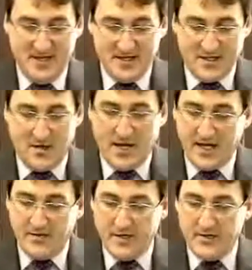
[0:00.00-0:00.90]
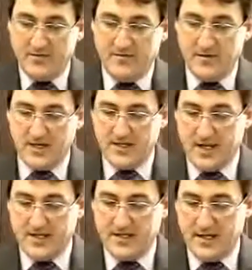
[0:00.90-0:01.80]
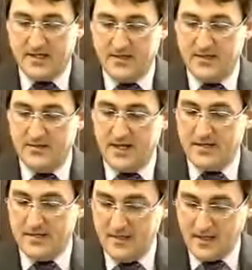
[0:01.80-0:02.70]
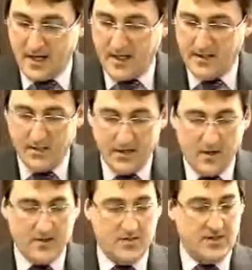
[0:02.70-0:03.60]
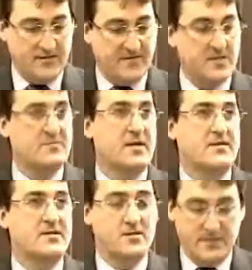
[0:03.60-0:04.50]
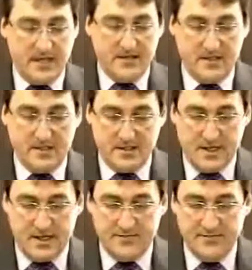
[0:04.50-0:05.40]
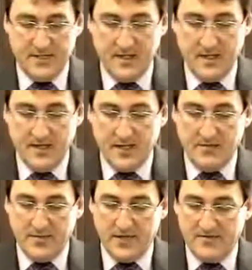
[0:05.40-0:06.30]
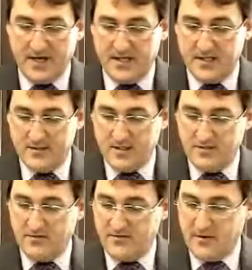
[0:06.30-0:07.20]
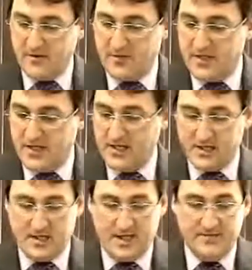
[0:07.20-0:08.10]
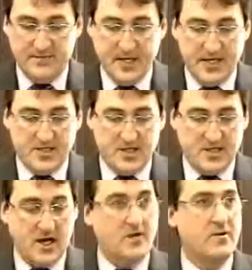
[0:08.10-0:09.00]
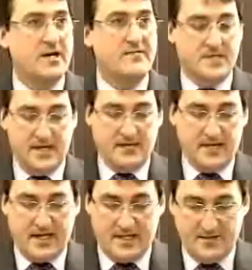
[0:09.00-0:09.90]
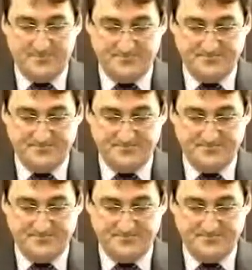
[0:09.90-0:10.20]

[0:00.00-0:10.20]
So anyone who's referred a client to us in 2009 or during the first month of 2010, they will be invited to this referral appreciation night. It's just our way of saying thank you.